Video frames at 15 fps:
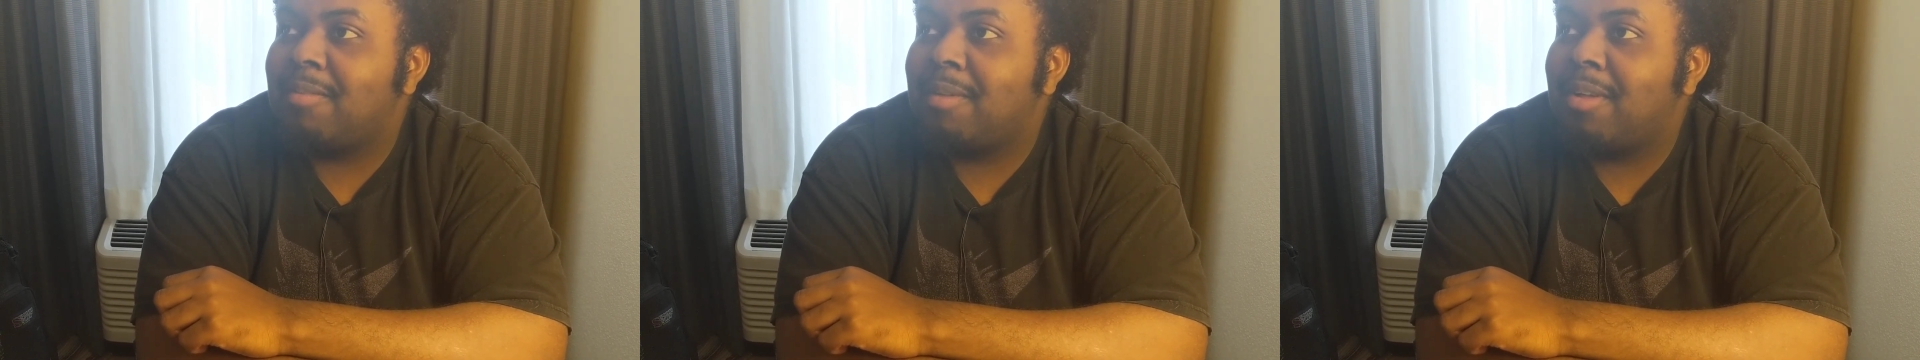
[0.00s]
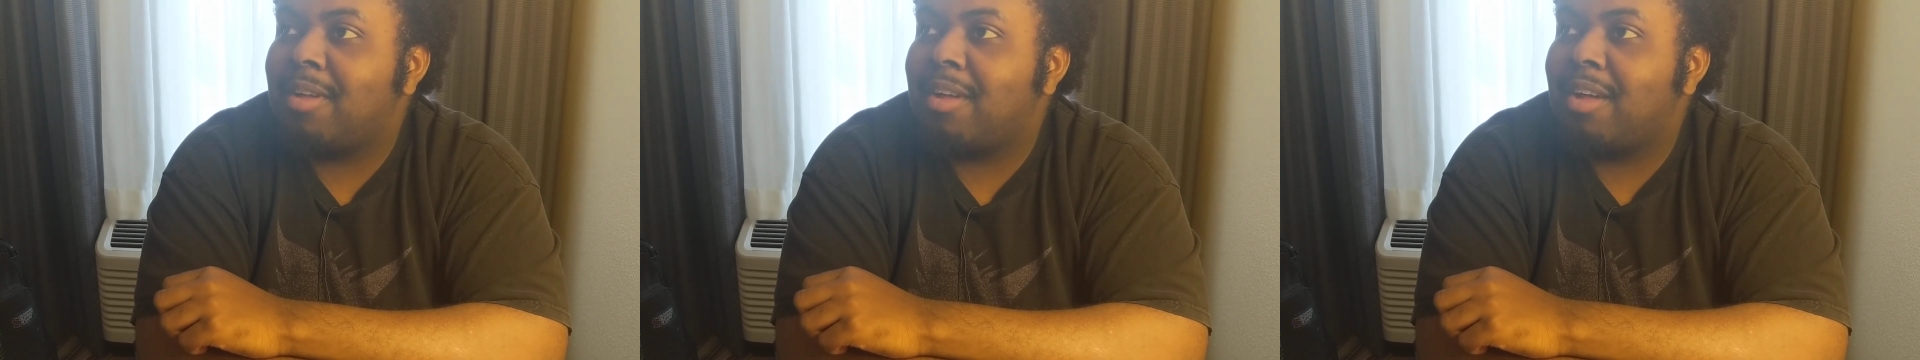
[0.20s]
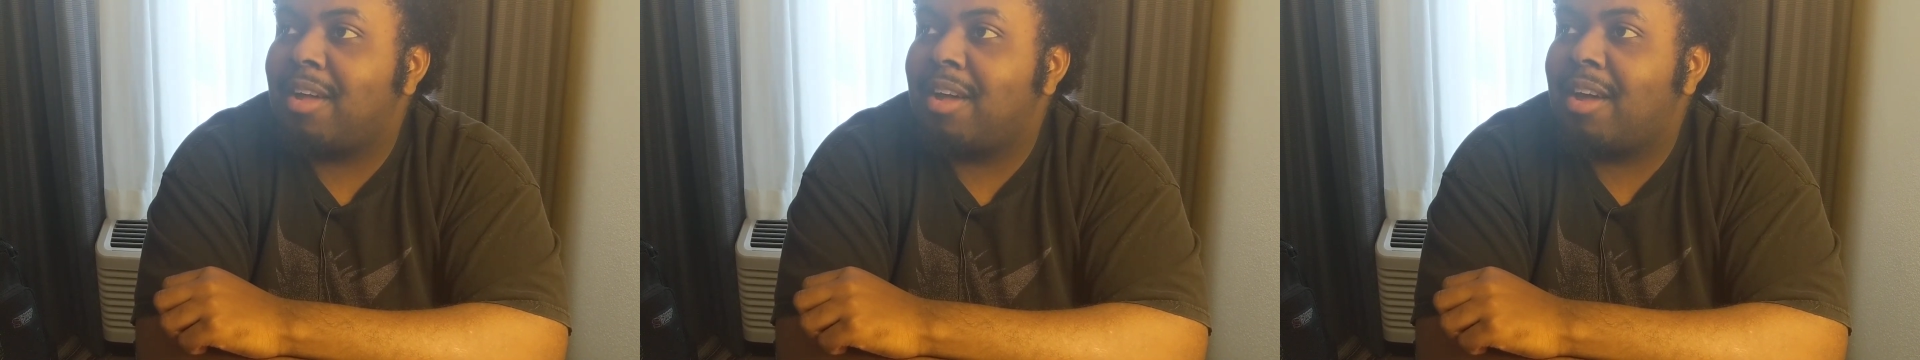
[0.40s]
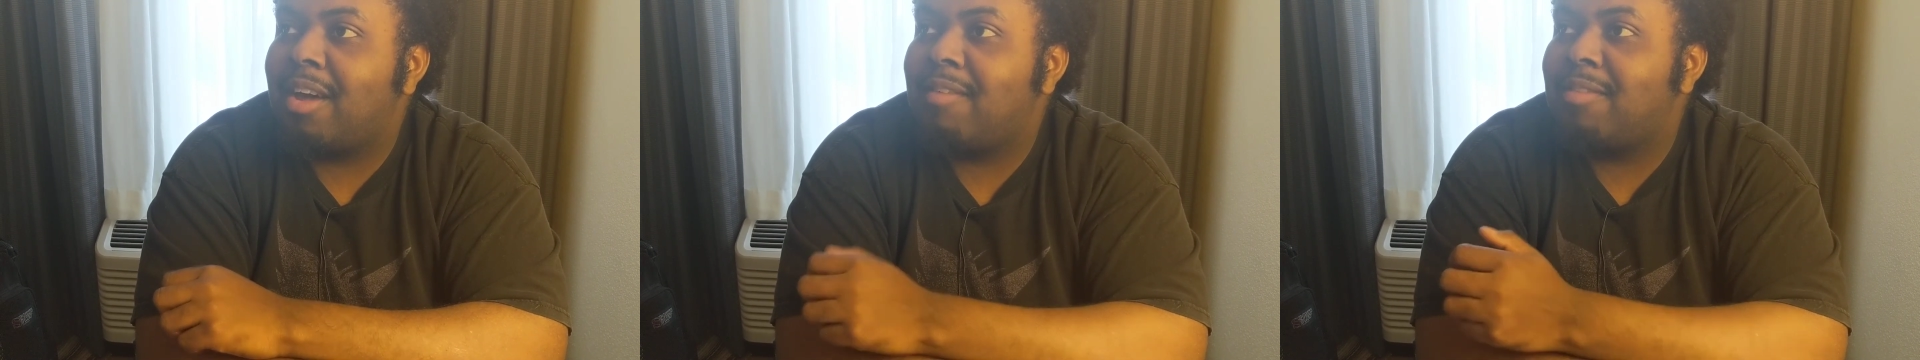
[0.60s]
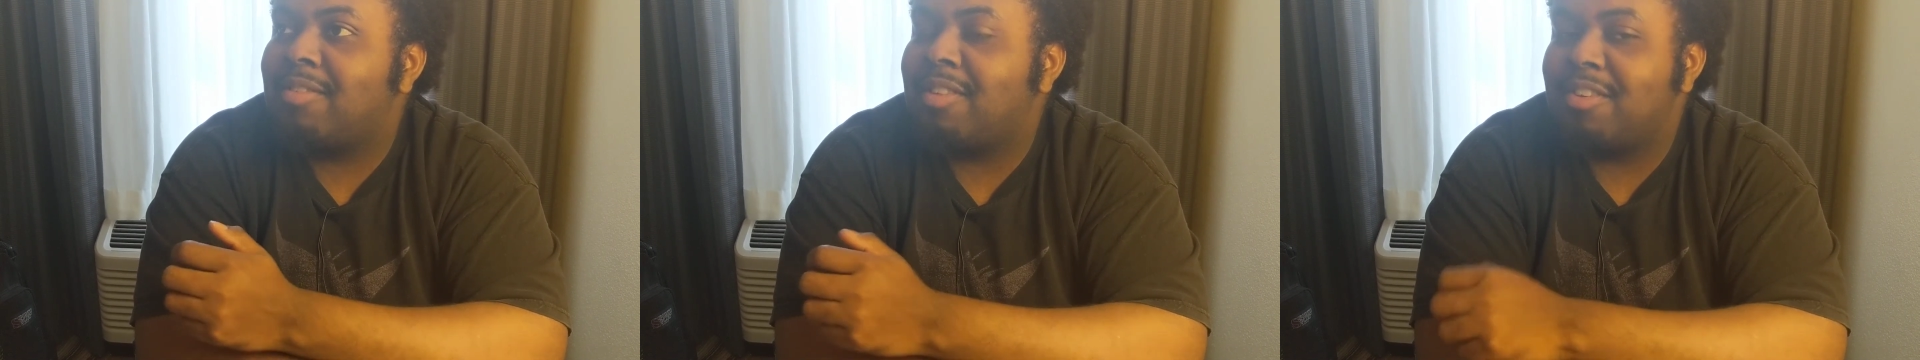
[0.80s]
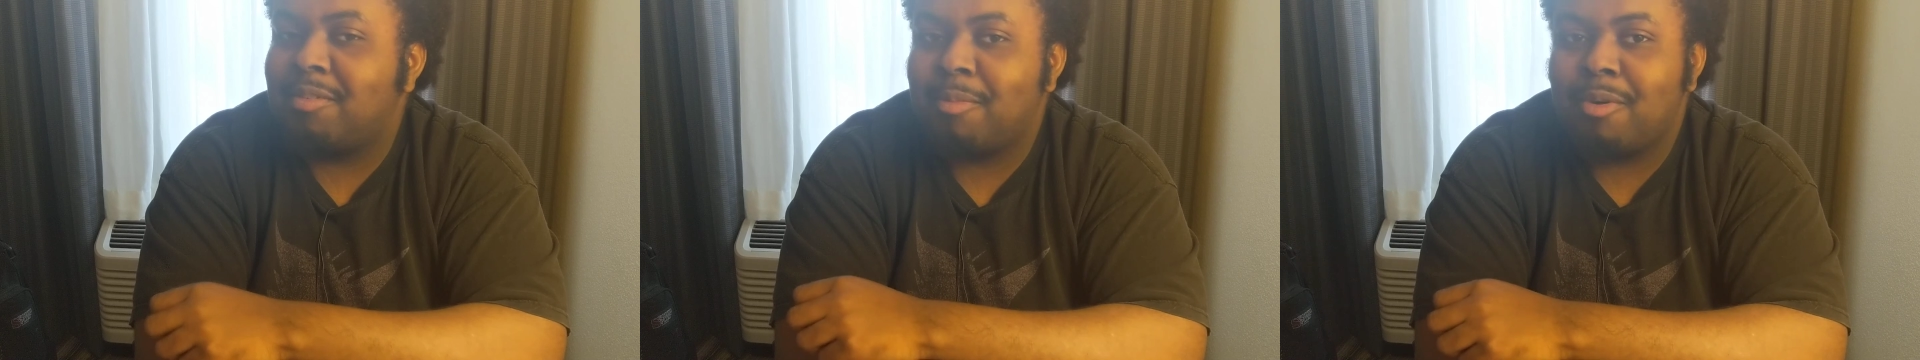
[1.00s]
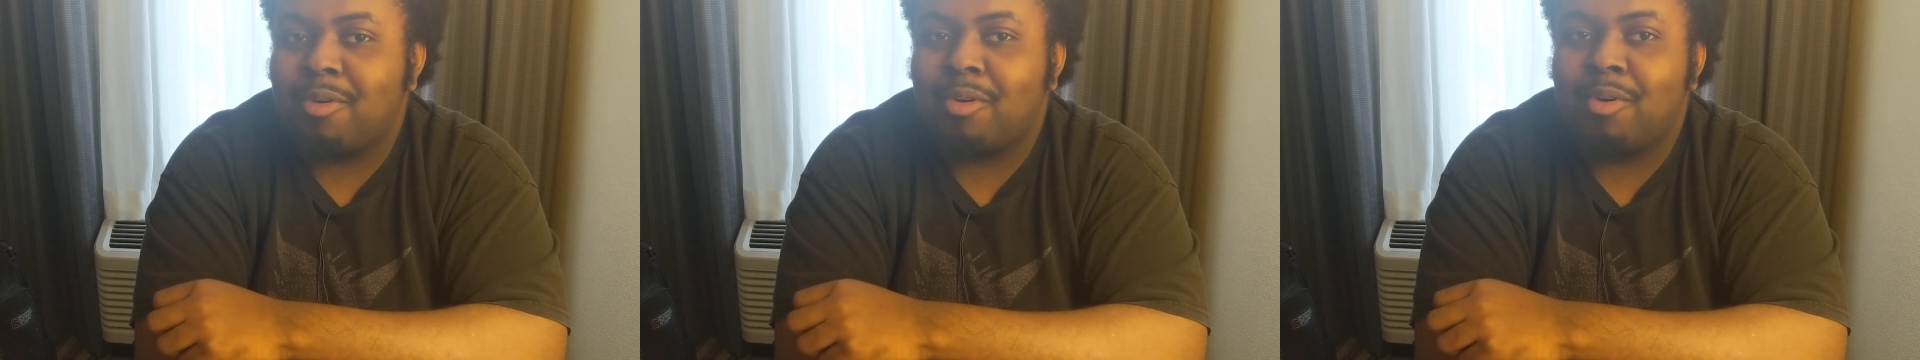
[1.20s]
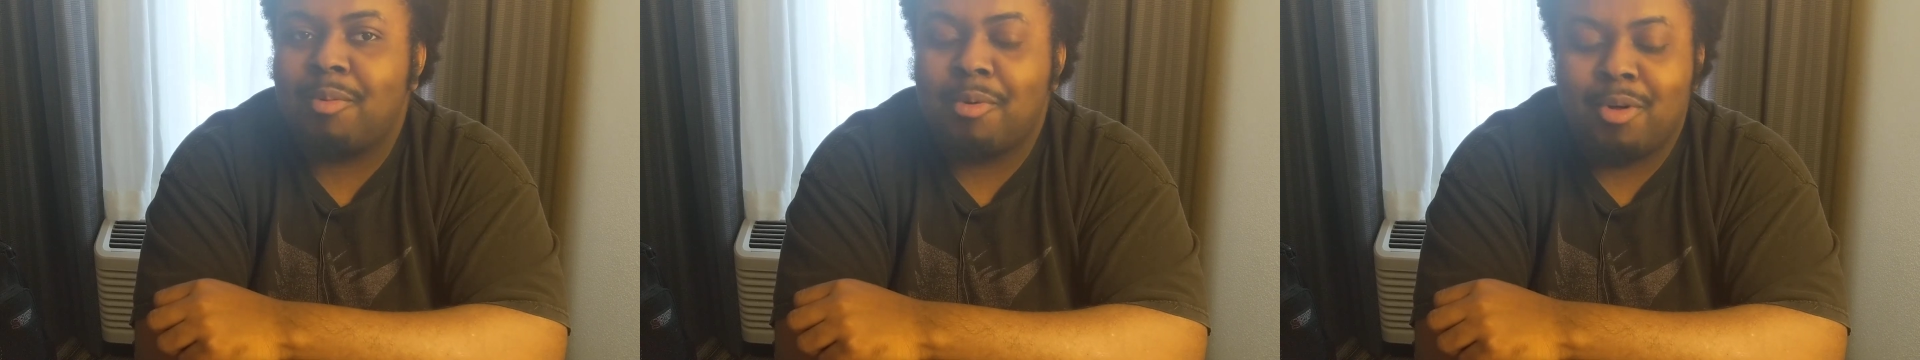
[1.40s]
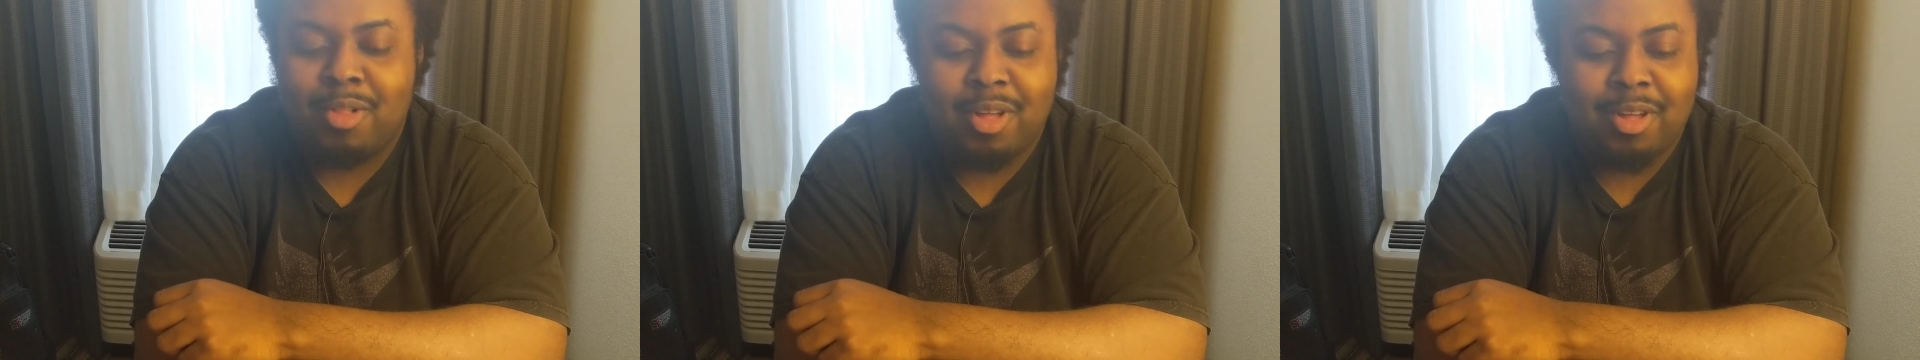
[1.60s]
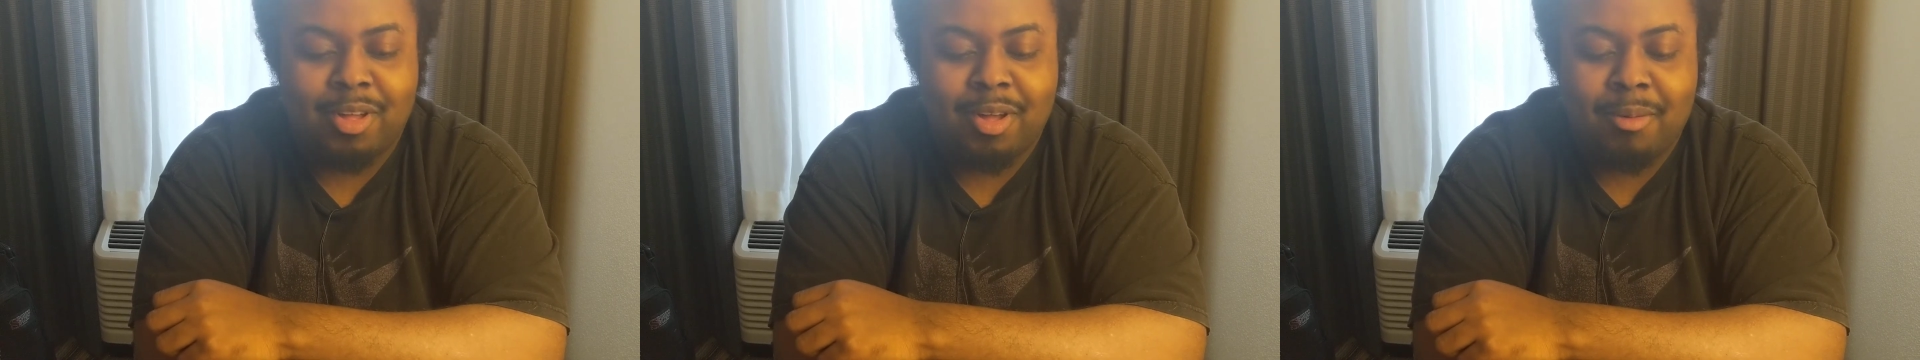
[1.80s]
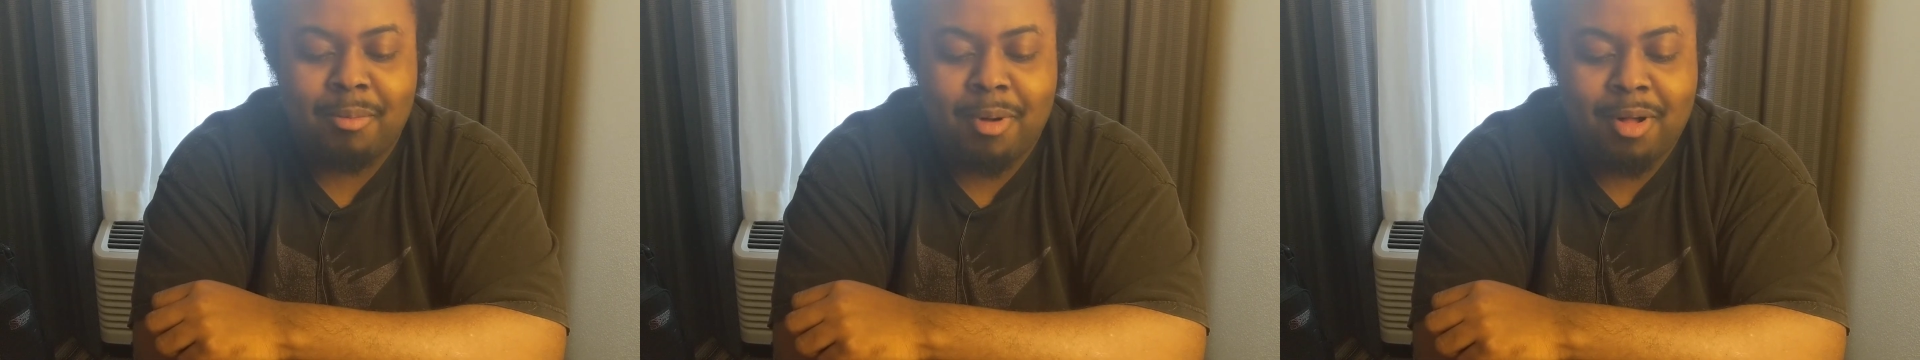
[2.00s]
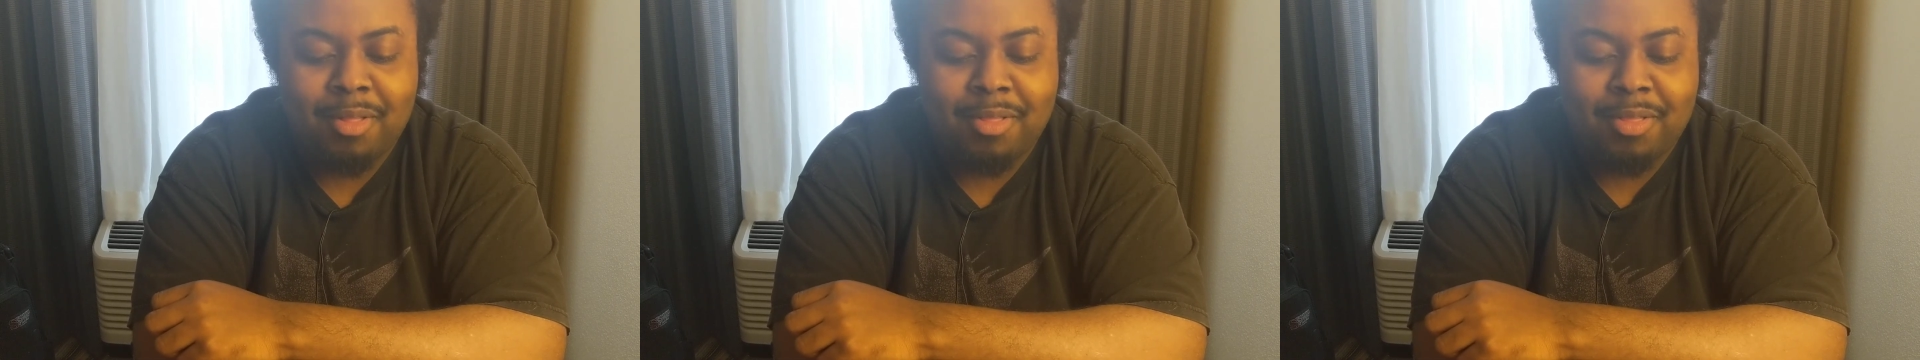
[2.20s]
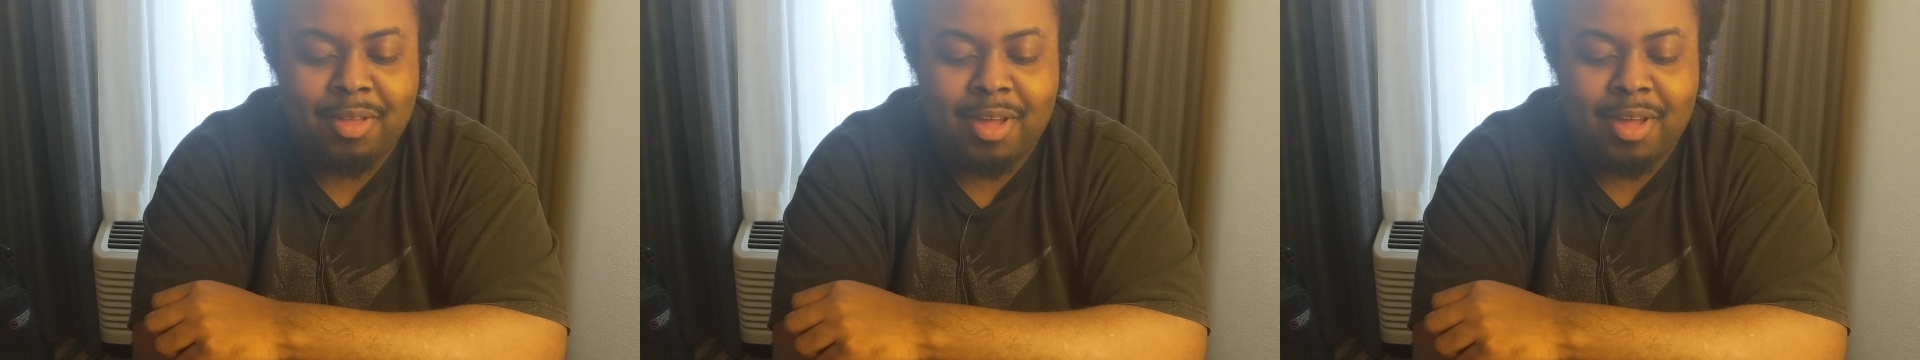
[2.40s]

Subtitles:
I'm like, hey, I haven't touched Murakumo in like a month.